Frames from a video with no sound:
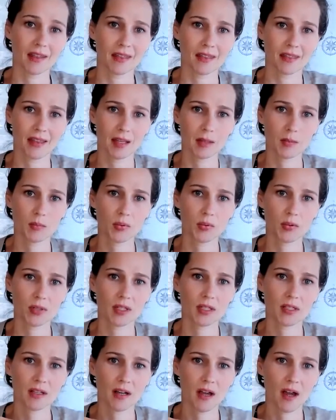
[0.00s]
then put
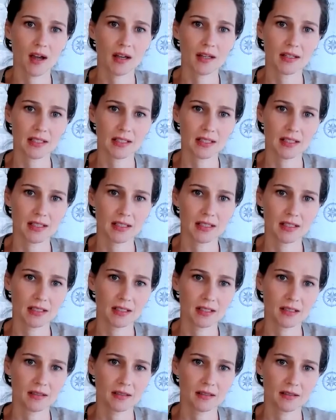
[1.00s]
a knot
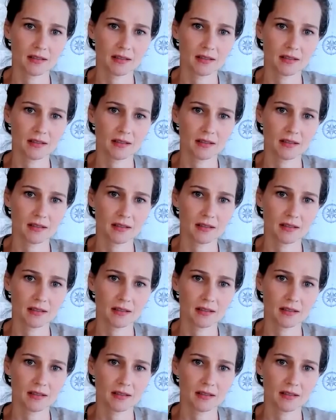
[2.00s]
in,